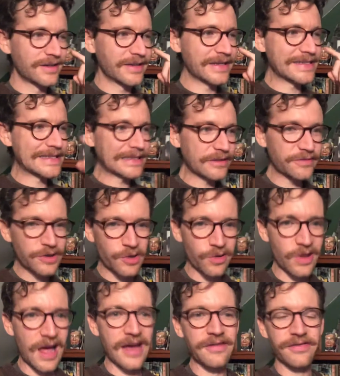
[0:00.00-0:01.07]
it's living your
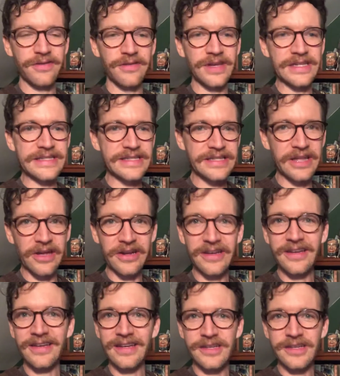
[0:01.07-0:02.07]
life, it's studying,